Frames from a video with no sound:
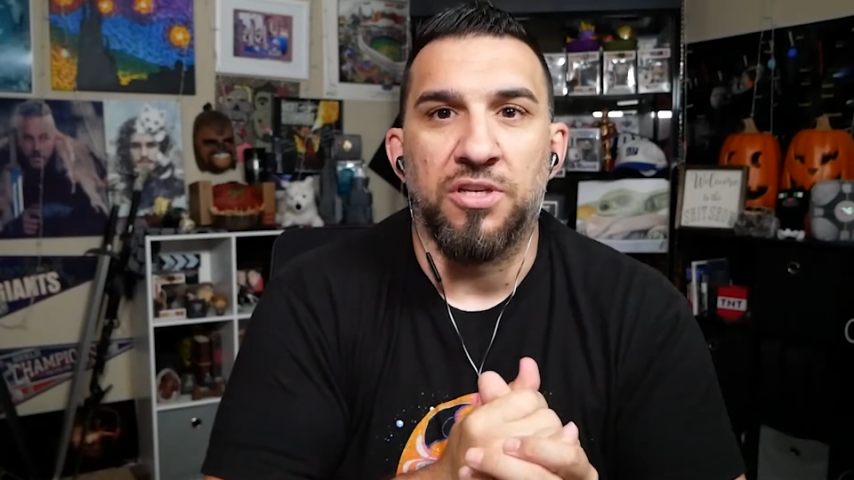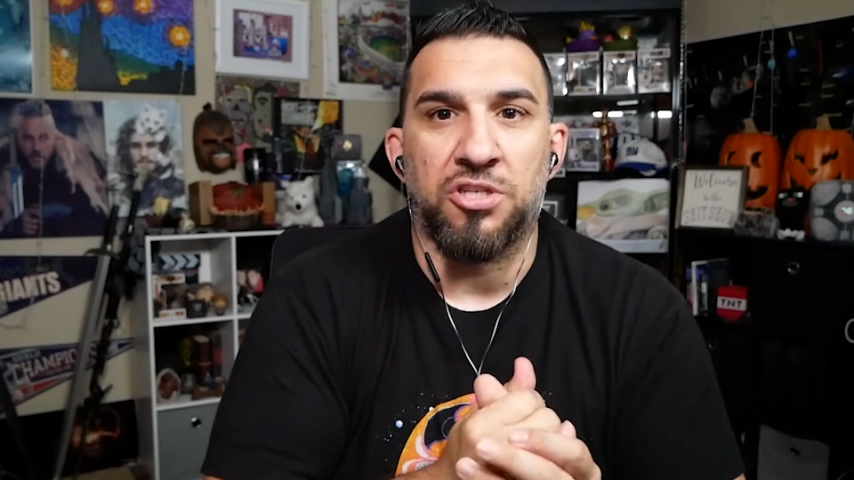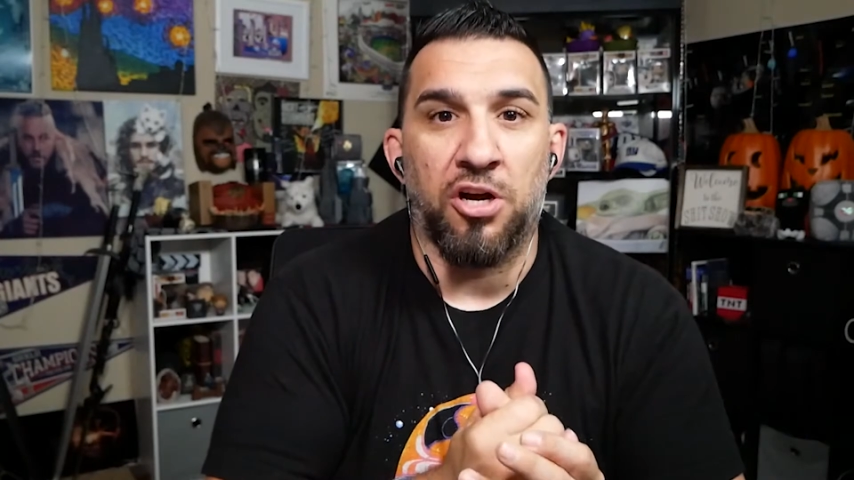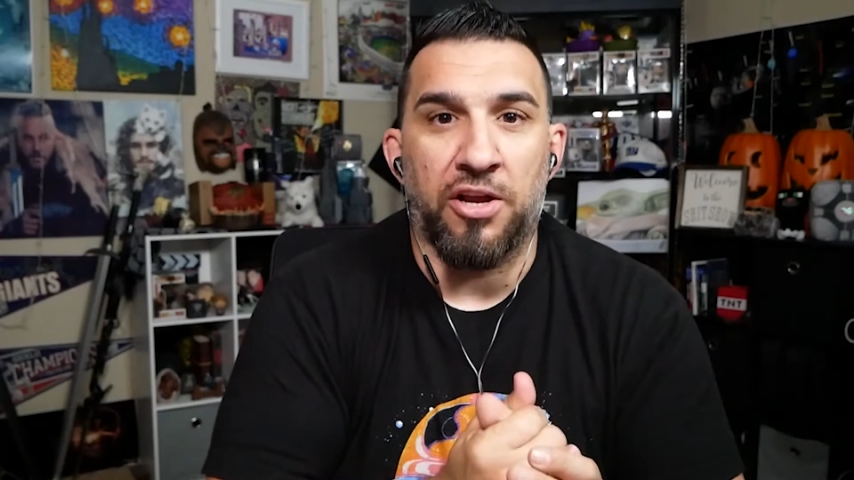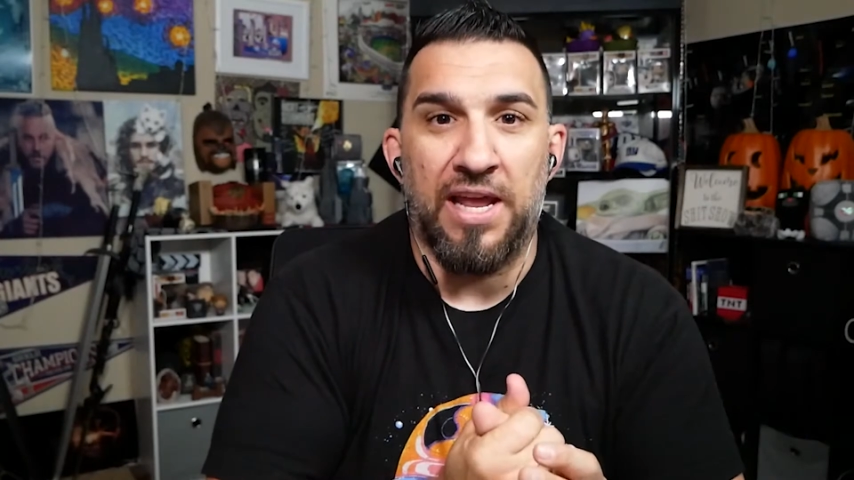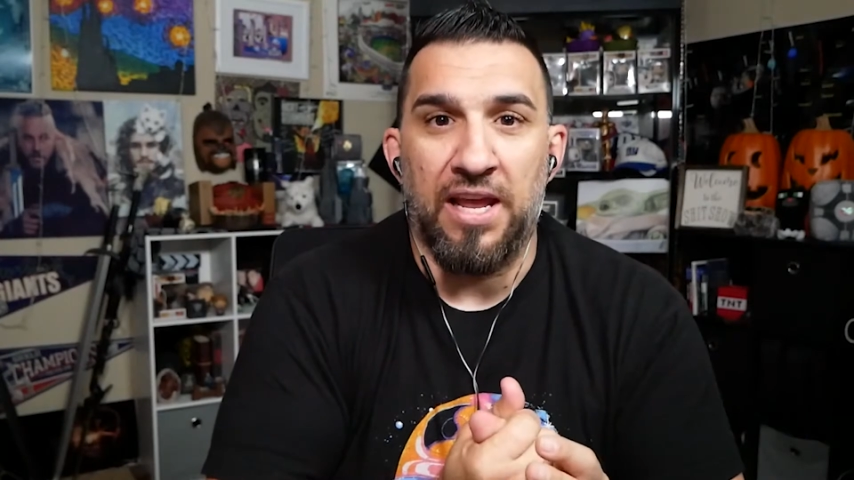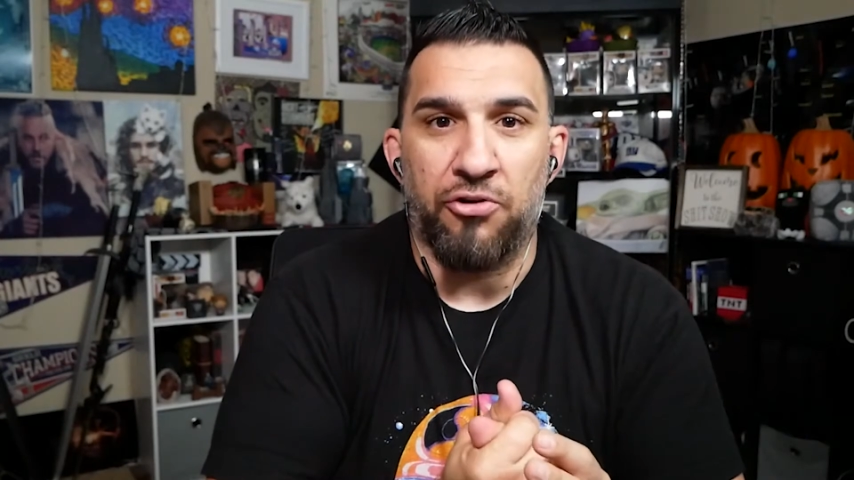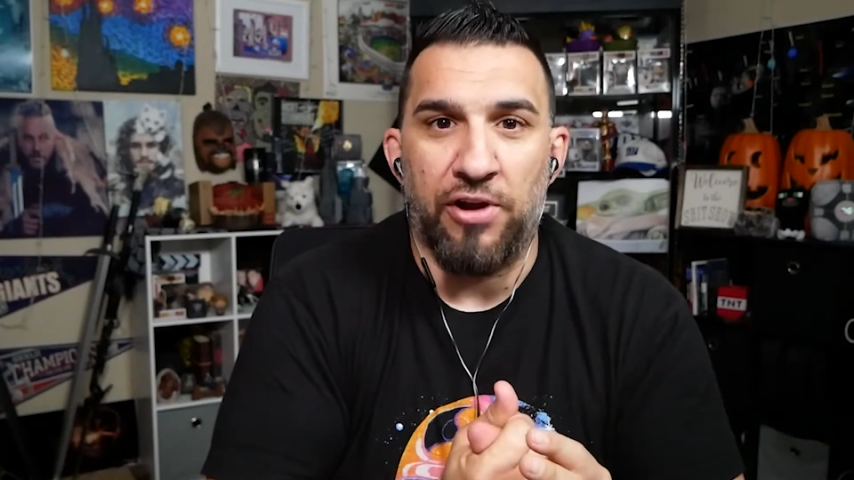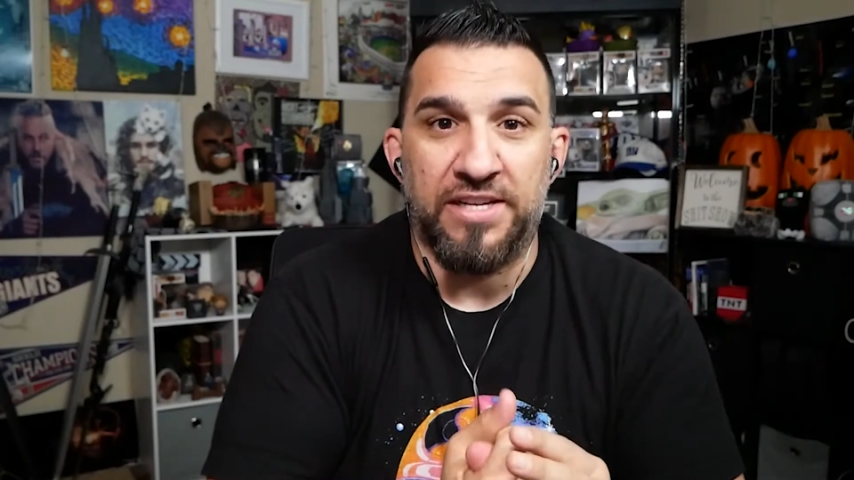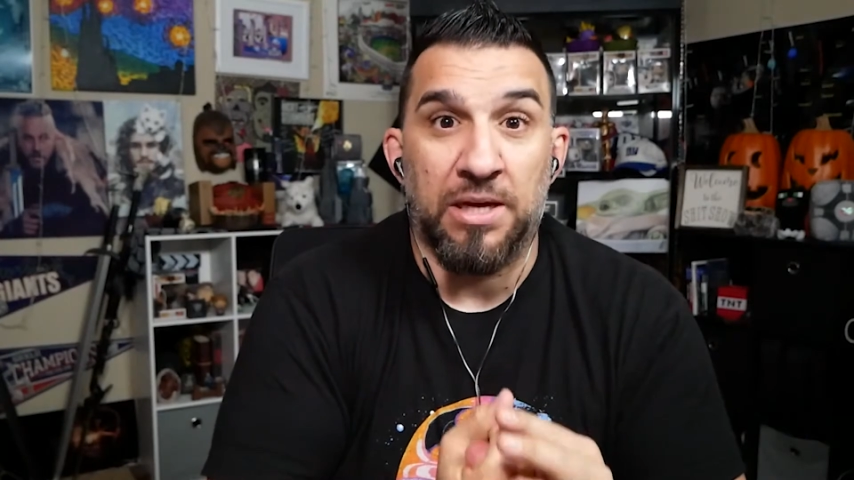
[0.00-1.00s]
start getting
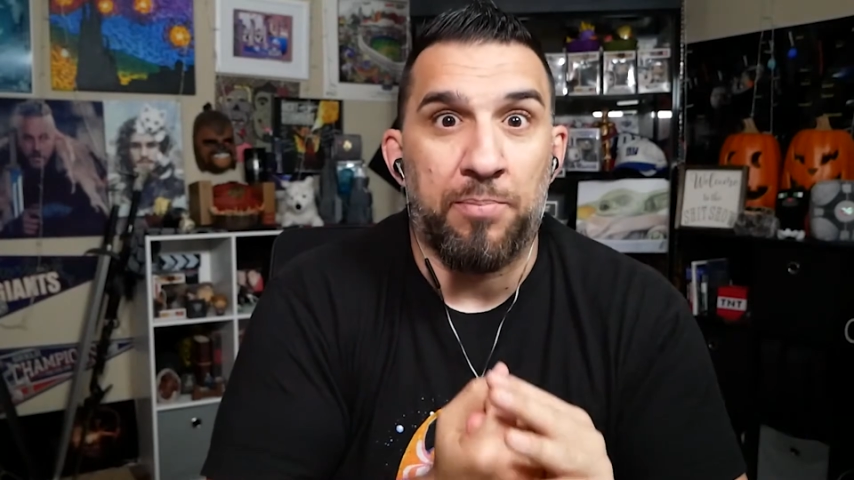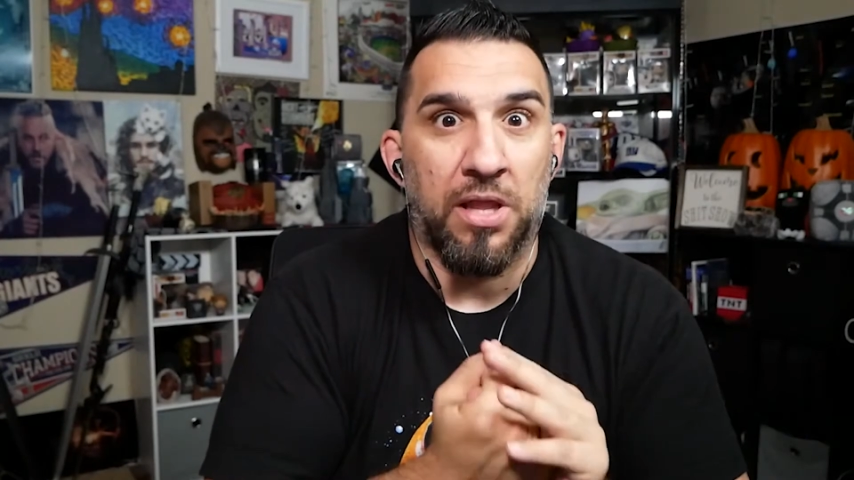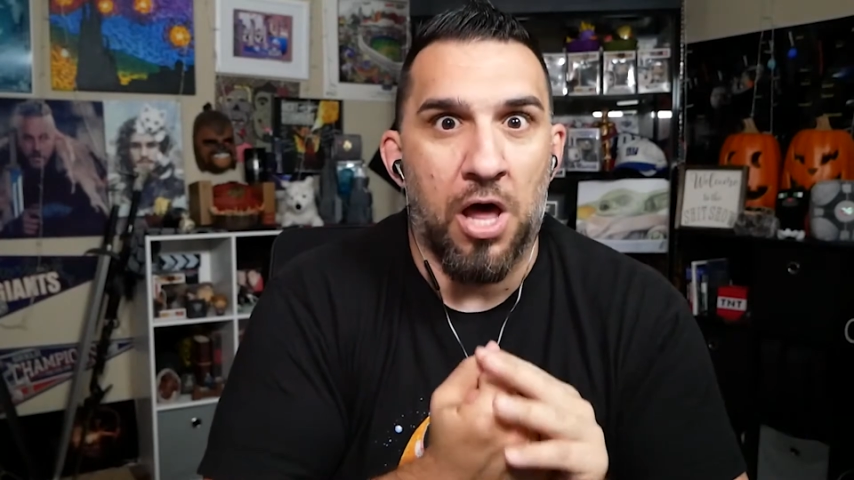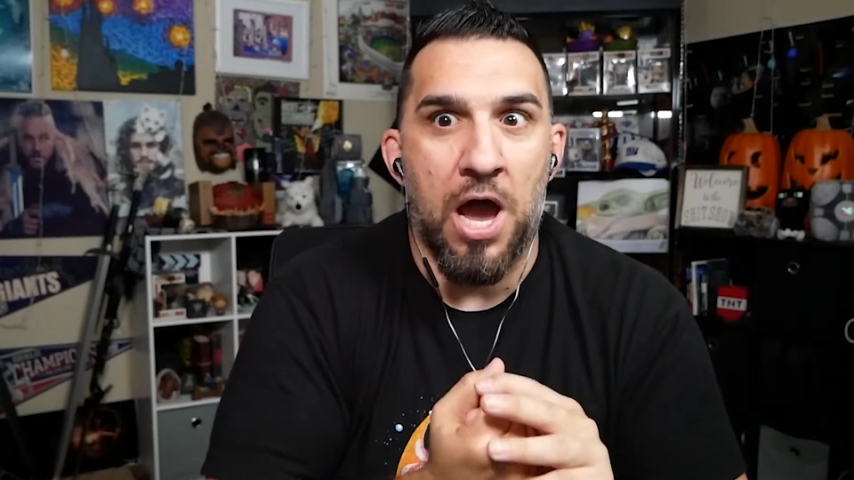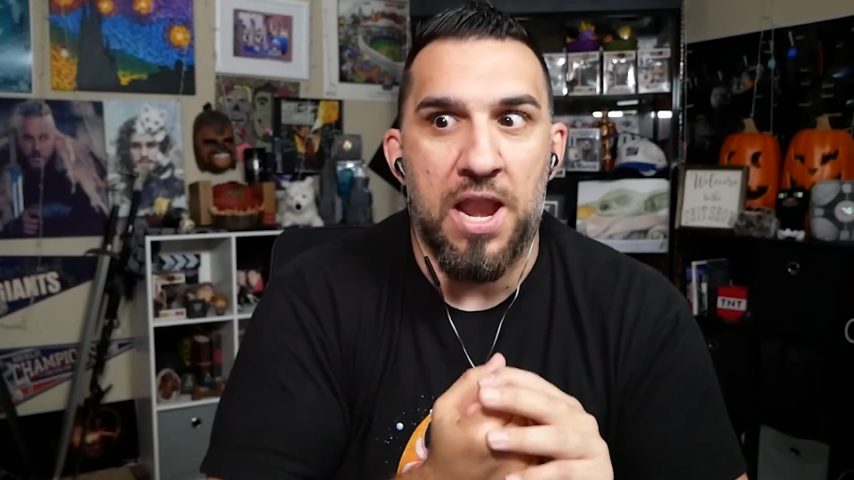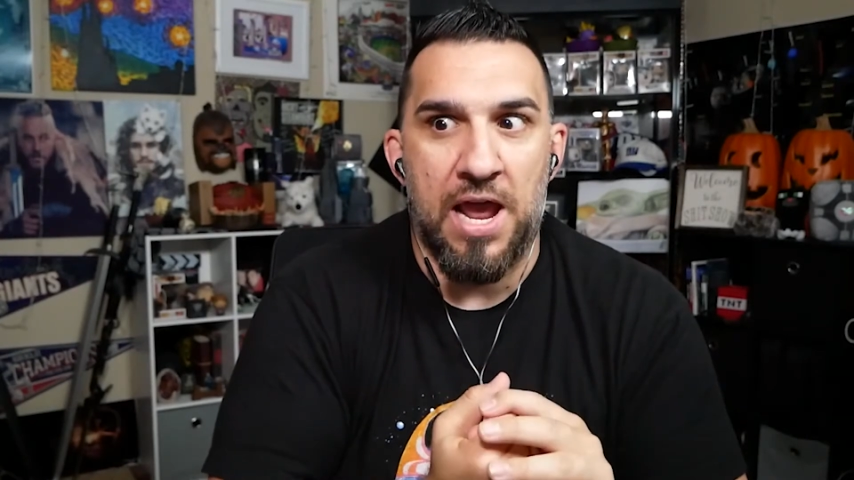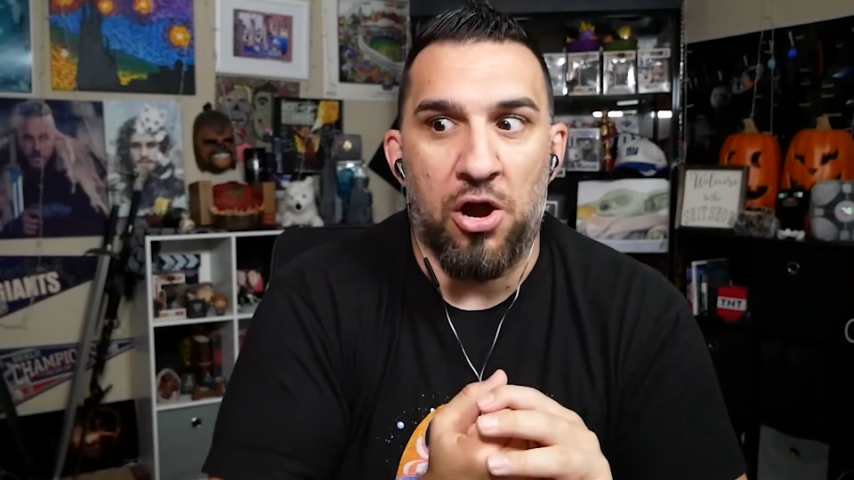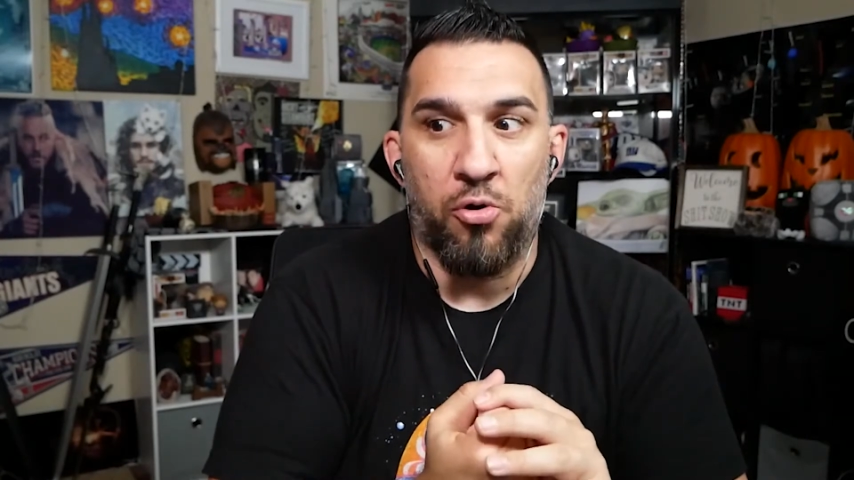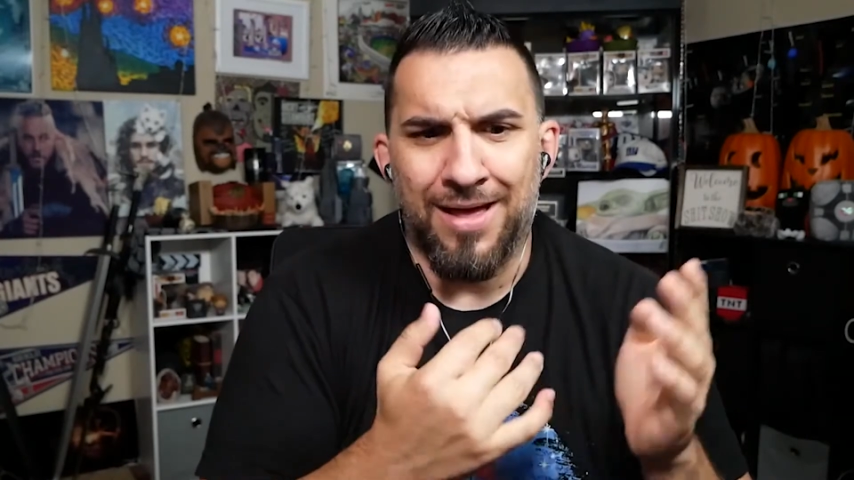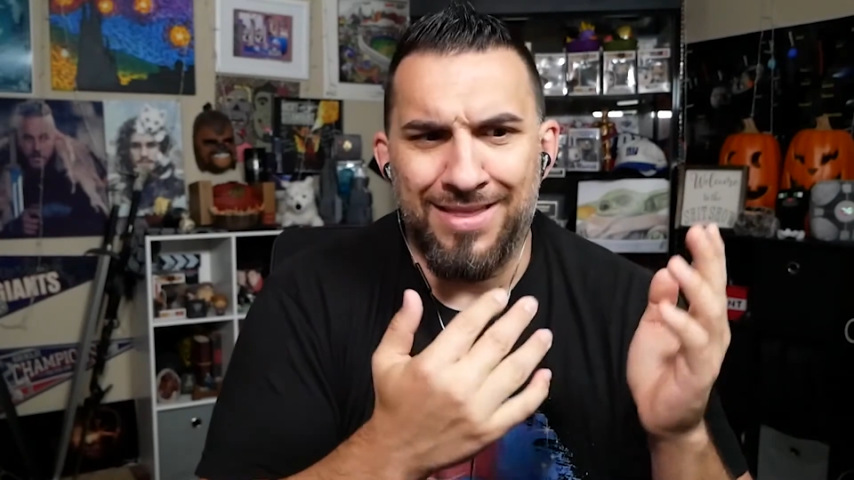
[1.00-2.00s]
cranked up a lot now.